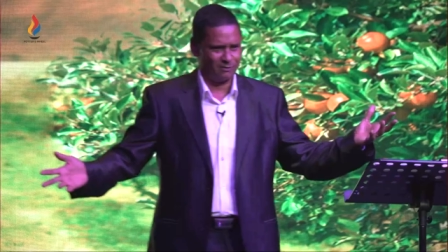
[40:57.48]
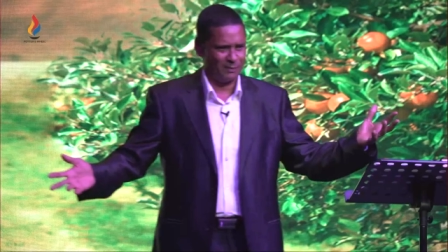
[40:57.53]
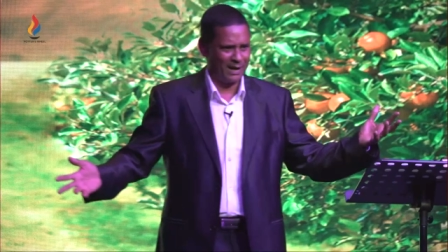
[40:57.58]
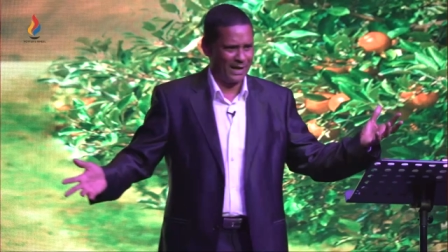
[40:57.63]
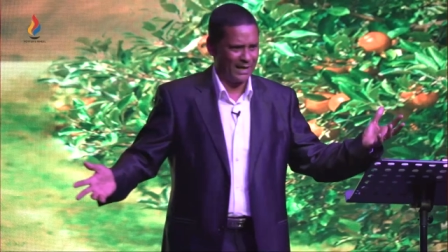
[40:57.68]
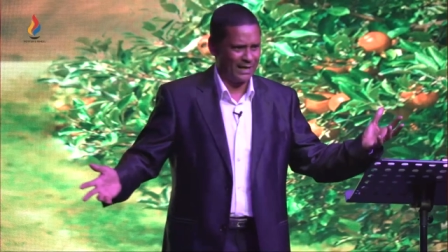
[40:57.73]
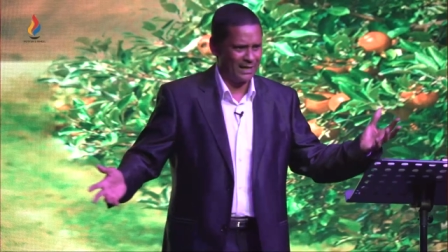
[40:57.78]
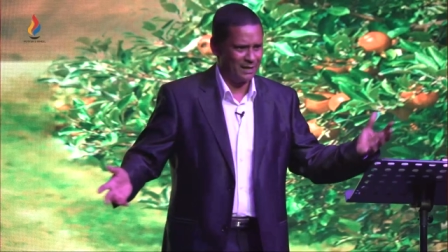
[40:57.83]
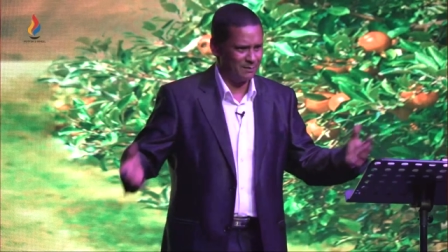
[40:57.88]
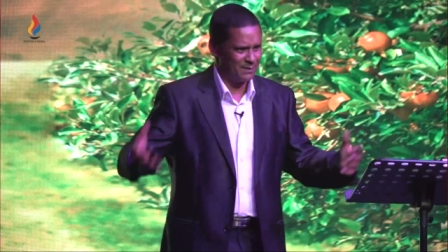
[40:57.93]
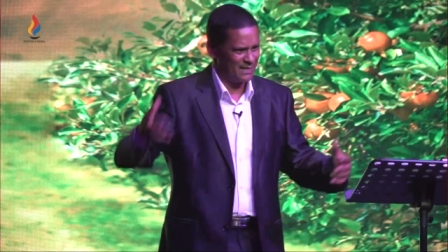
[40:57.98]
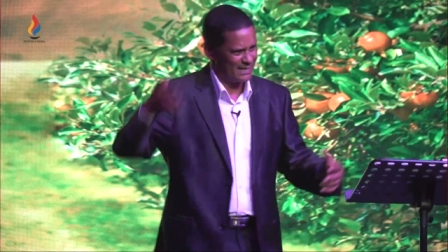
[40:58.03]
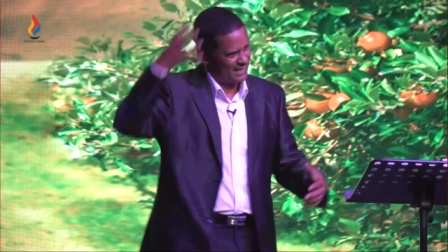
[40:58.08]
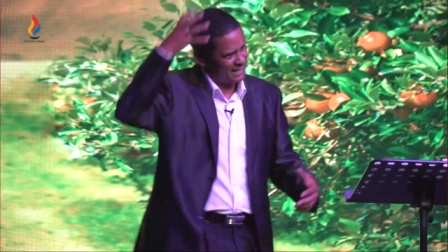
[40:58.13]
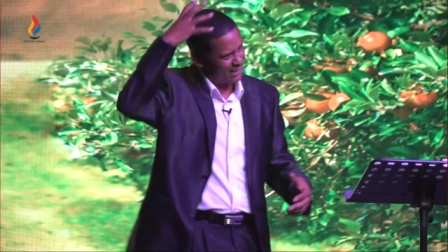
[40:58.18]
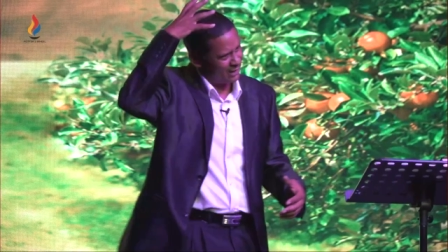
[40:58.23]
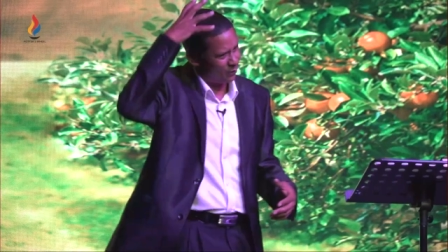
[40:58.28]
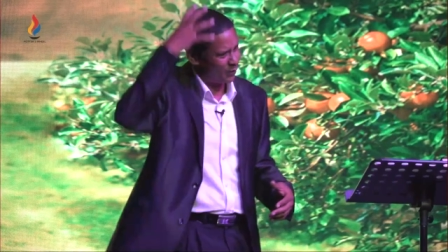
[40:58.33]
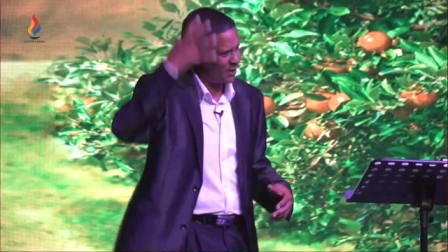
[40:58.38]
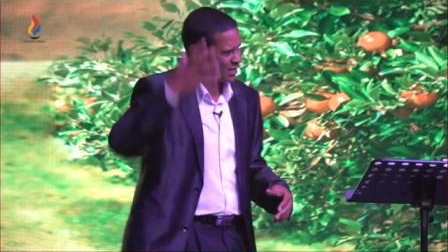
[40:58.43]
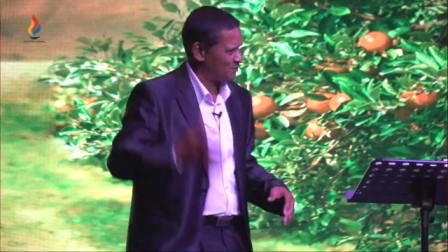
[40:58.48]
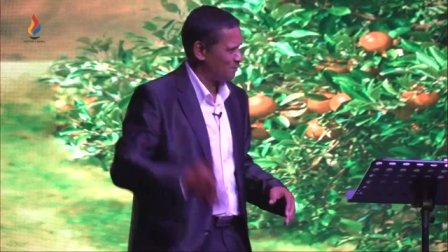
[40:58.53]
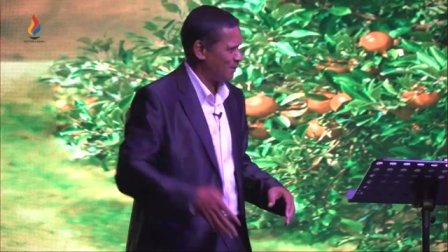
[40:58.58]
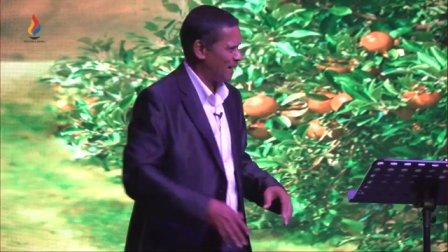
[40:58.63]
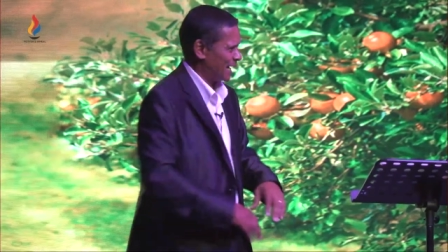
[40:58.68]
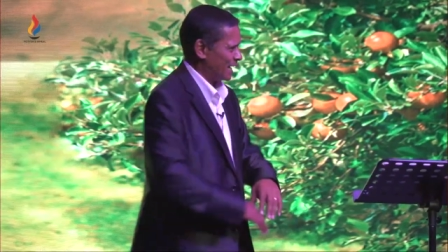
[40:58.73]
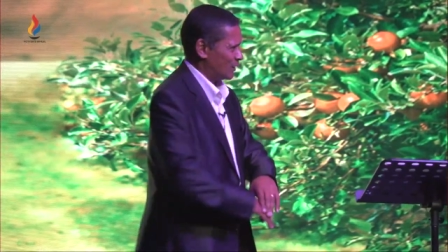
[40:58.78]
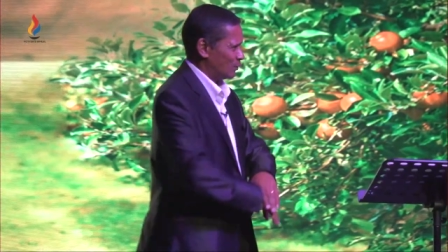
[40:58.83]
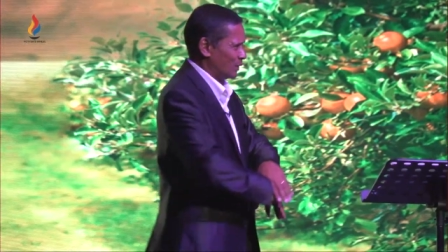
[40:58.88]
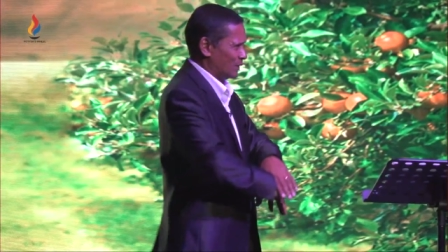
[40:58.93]
my enemies. He anoints my
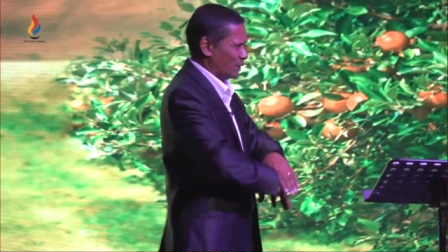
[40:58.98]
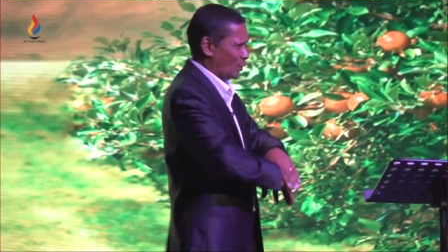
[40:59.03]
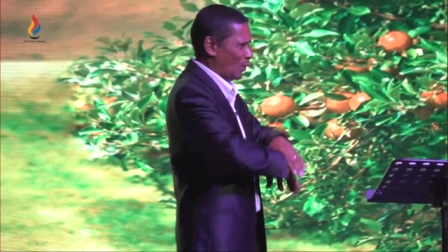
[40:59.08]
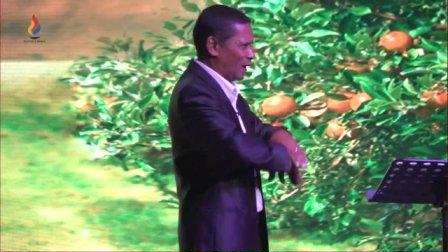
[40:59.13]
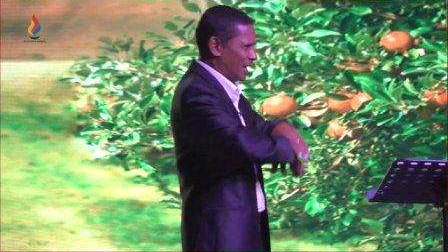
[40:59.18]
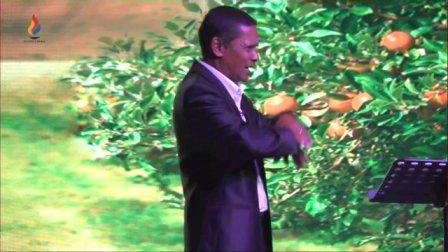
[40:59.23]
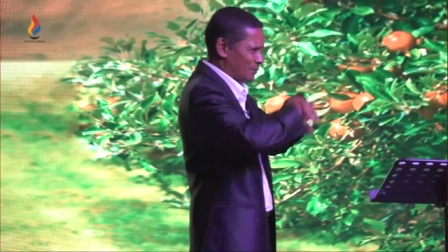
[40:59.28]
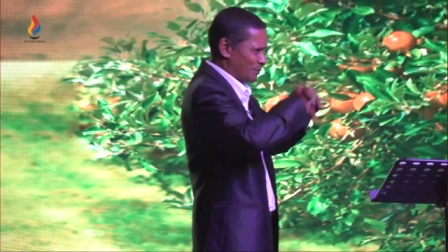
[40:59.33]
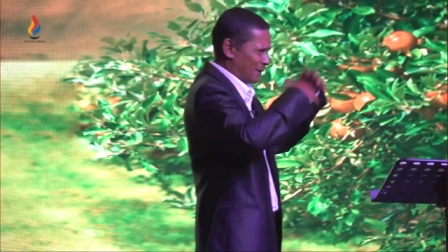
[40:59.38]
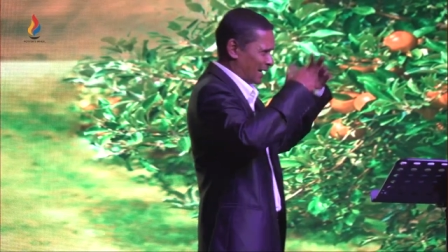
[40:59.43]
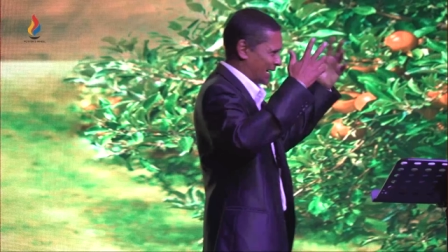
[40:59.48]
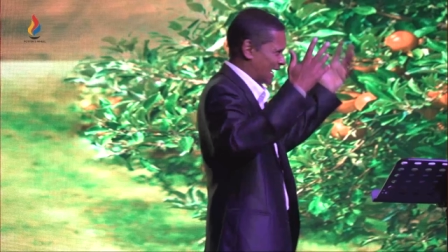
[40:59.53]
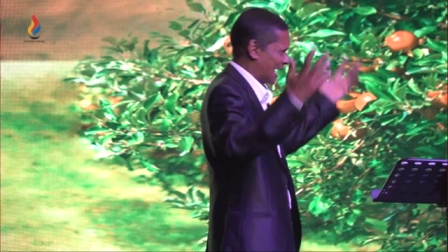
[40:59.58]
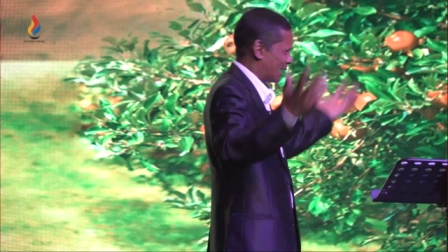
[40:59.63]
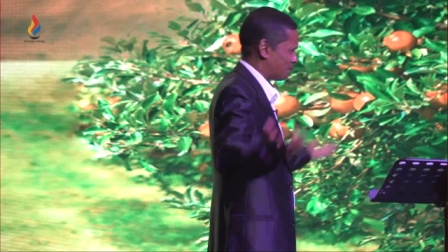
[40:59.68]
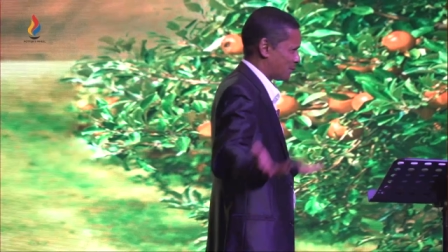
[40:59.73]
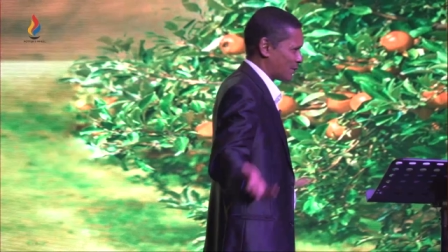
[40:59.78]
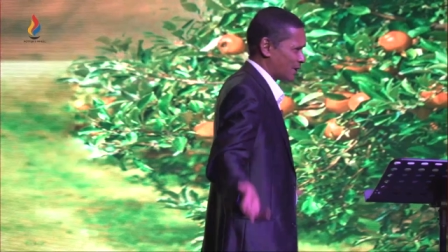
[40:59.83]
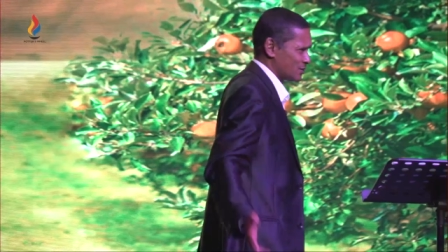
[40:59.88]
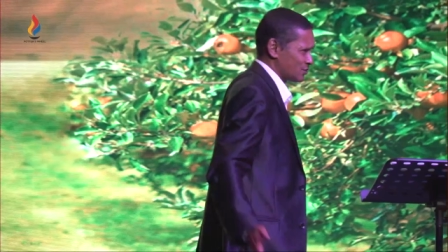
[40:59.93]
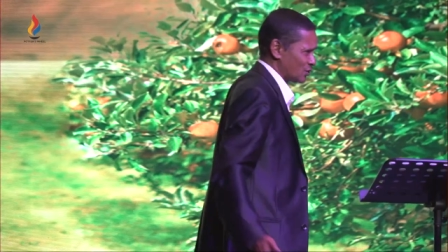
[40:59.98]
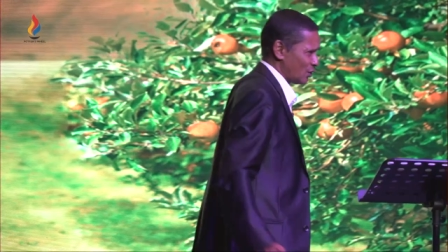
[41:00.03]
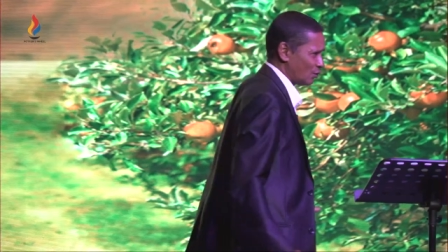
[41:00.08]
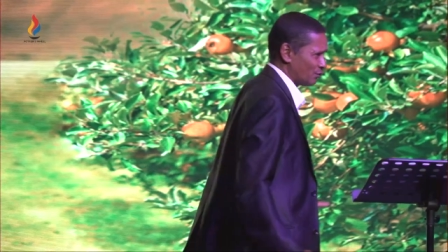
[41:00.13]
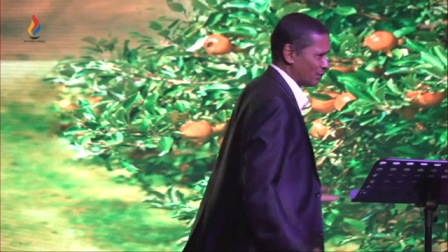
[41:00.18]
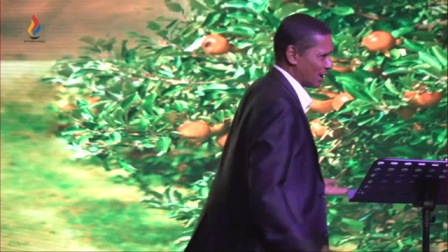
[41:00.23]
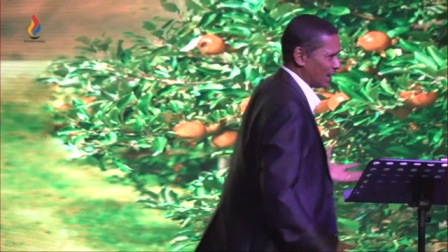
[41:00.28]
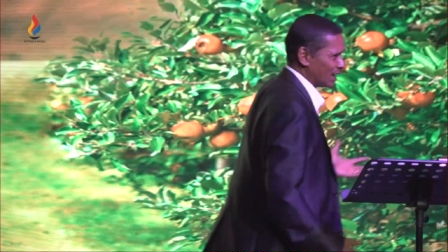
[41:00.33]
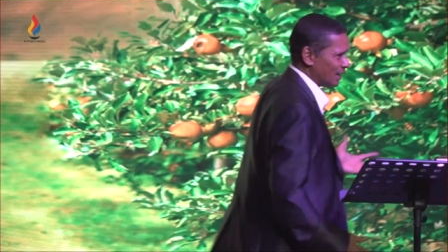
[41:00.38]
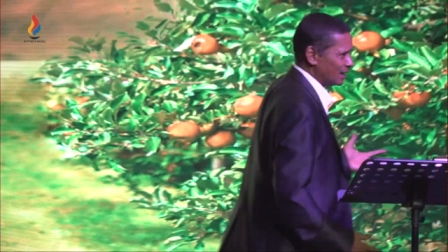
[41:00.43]
head with oil and my cup runs
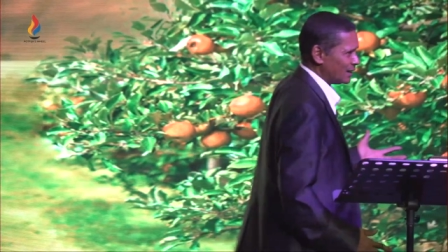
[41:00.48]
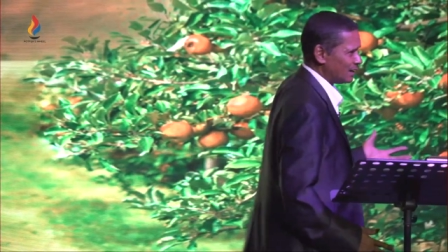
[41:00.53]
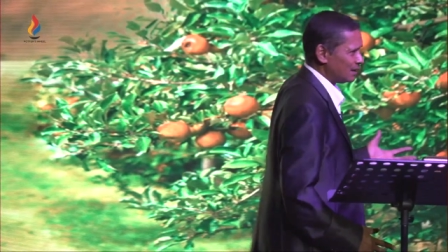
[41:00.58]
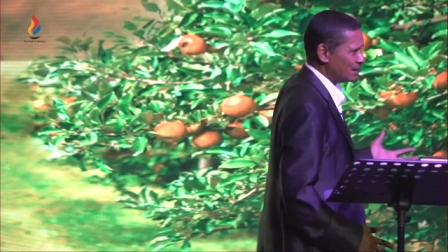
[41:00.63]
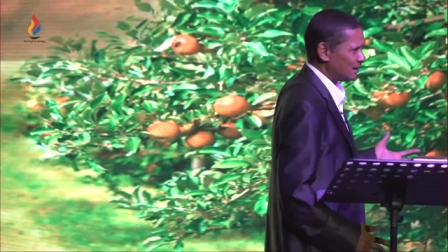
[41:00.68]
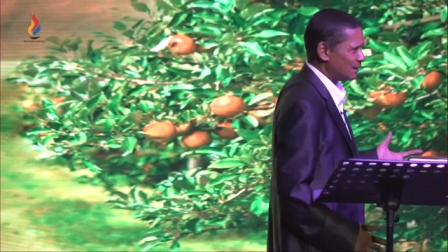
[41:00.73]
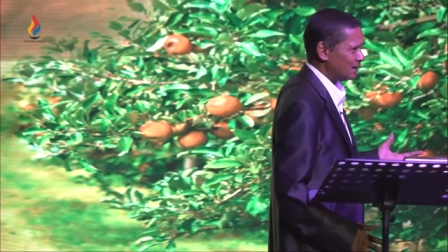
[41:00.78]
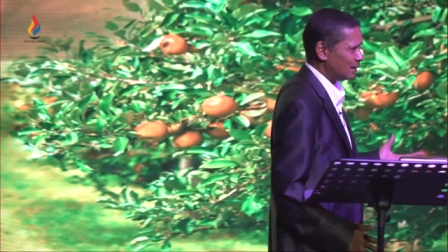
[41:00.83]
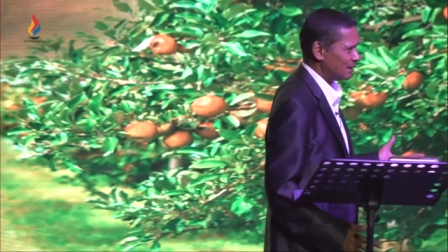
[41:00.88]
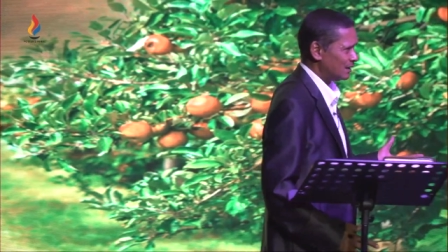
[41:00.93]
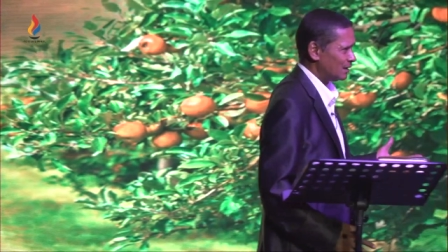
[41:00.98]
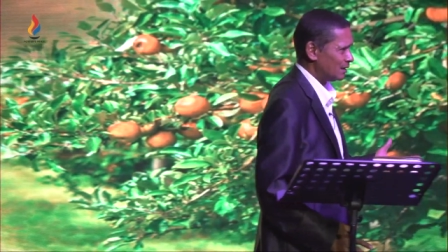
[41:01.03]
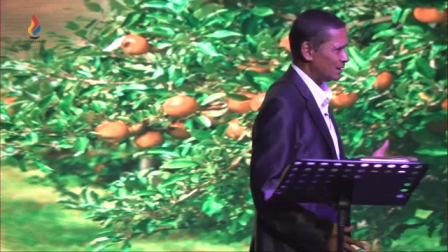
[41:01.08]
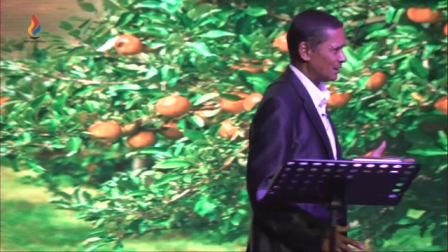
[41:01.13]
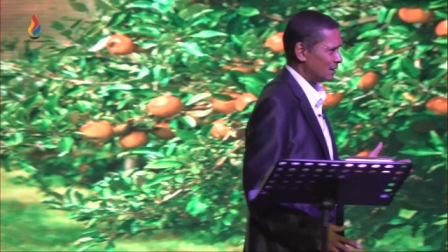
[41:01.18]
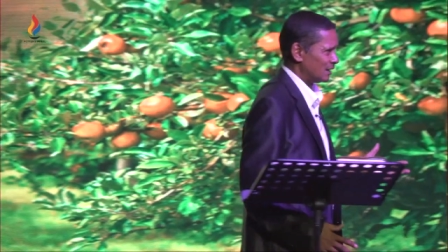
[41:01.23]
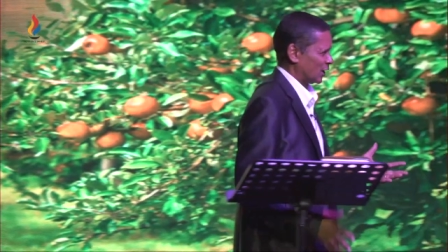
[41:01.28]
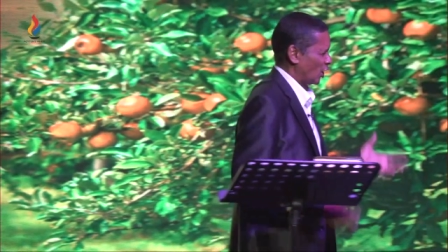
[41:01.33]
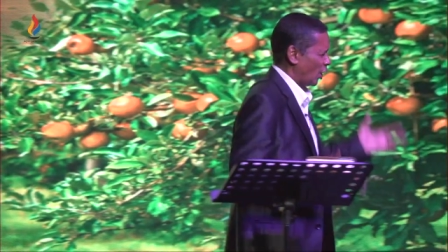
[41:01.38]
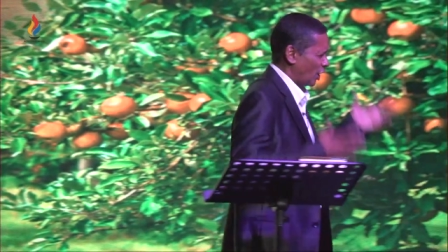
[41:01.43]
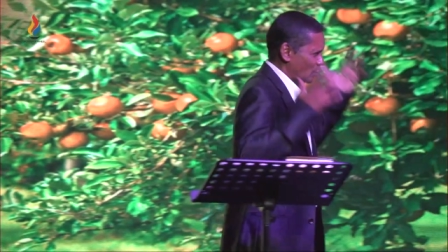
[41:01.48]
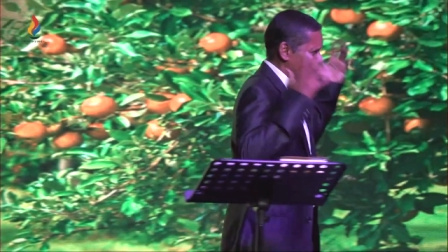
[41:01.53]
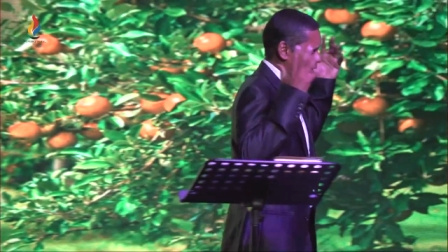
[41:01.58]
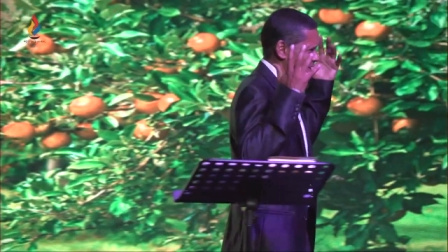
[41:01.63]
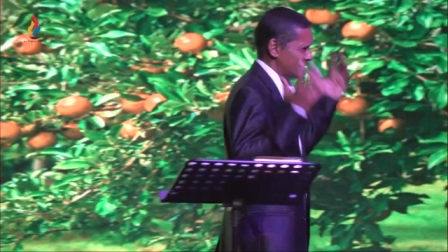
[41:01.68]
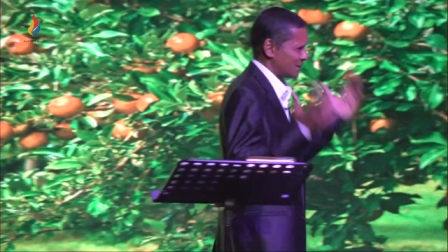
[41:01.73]
over. God wants